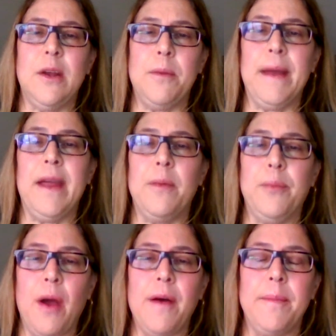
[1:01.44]
out by our
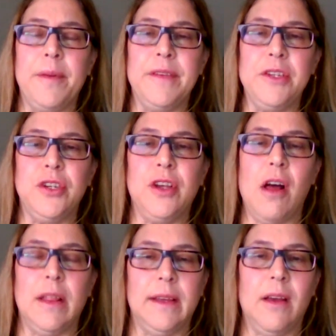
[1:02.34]
provincial
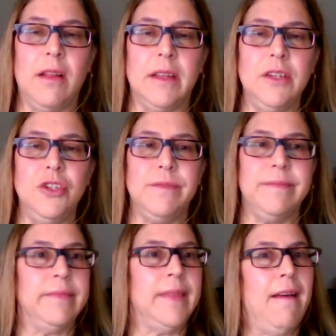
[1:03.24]
college
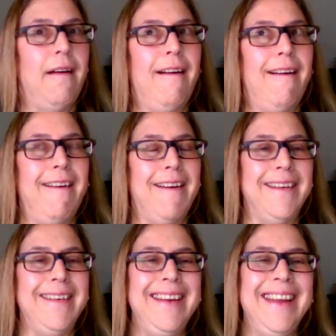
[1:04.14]

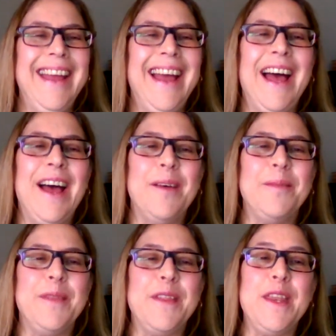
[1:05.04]
are,
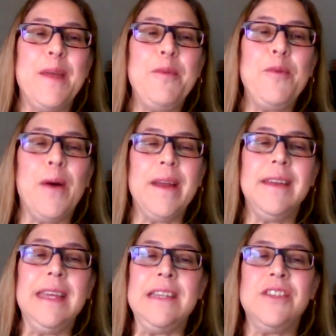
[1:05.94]
the number
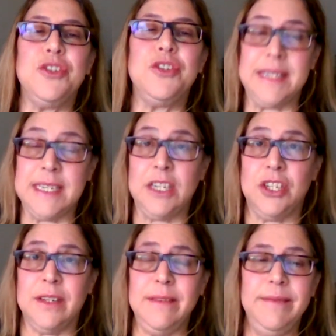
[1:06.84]
one is
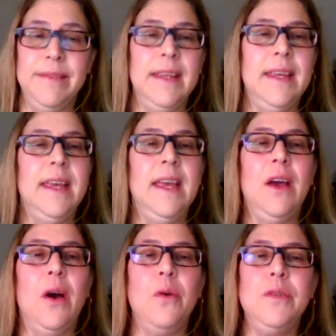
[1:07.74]
jurisdiction.
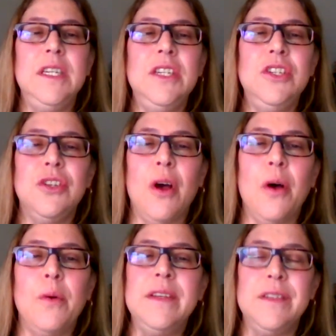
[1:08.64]
OT should
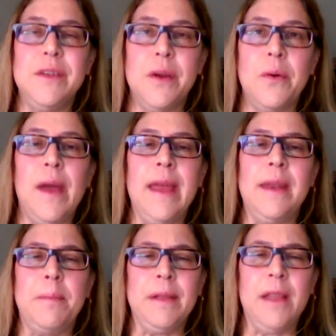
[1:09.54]
always know and
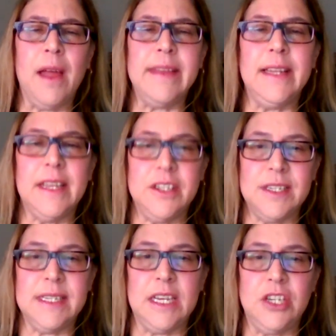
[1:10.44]
apply the
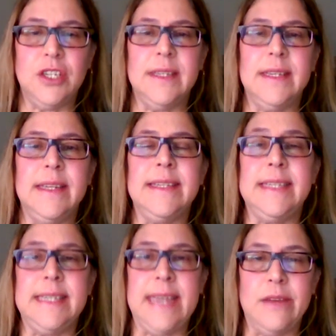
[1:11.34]
legislation, the
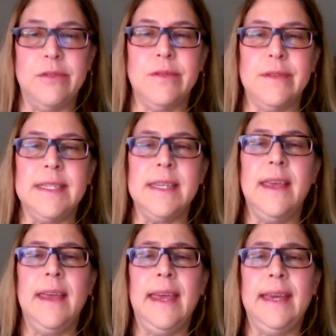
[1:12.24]
standards,
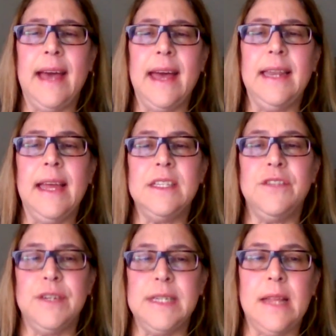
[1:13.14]
and guidelines
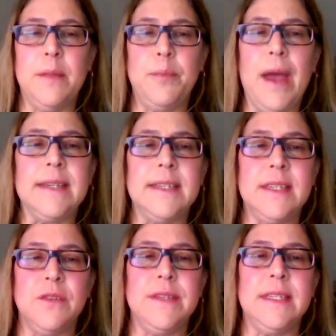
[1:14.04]
for telepractice
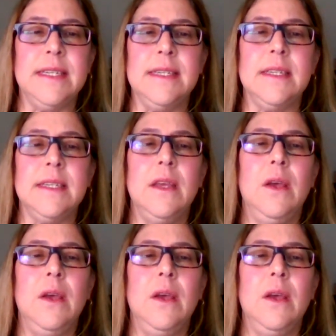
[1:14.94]
services